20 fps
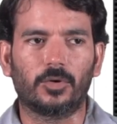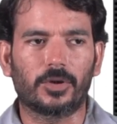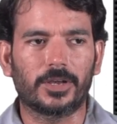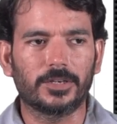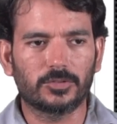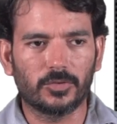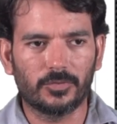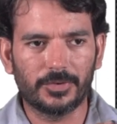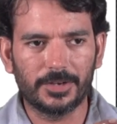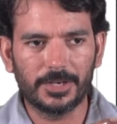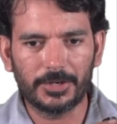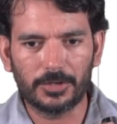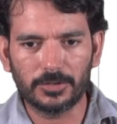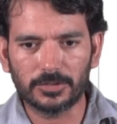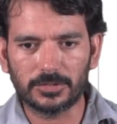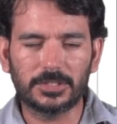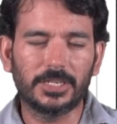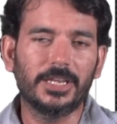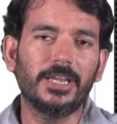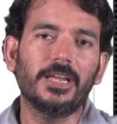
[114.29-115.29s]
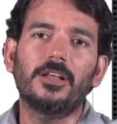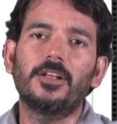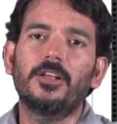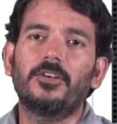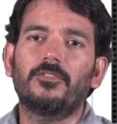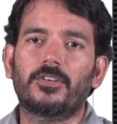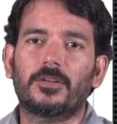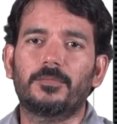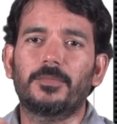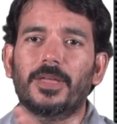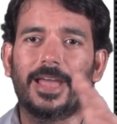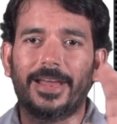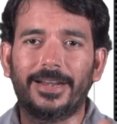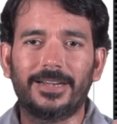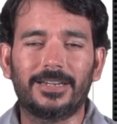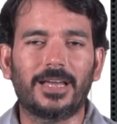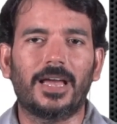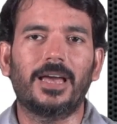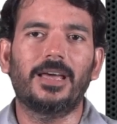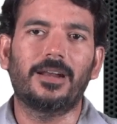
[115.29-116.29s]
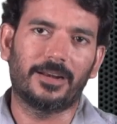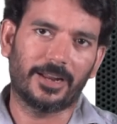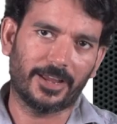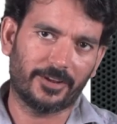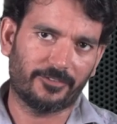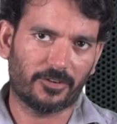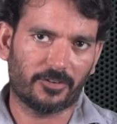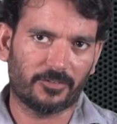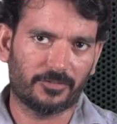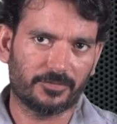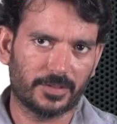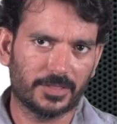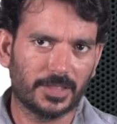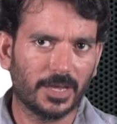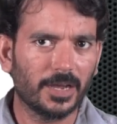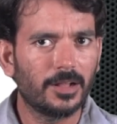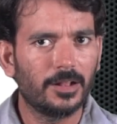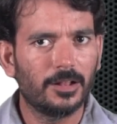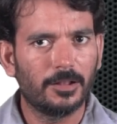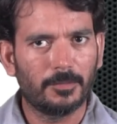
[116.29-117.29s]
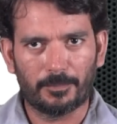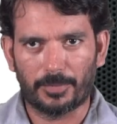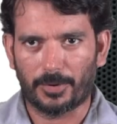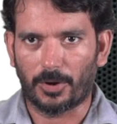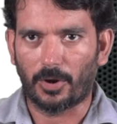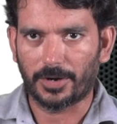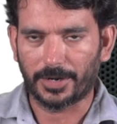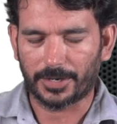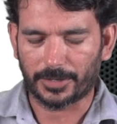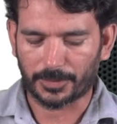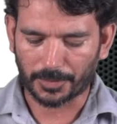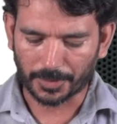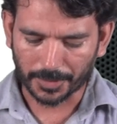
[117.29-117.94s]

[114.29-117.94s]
Okay, so we need to see from the entire life of the product.